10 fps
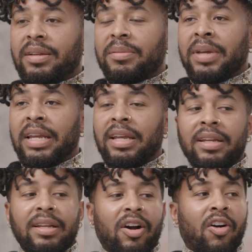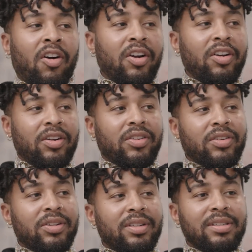made art
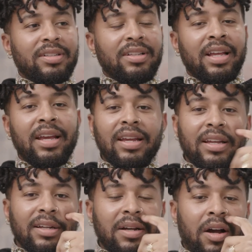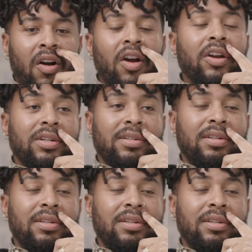like art,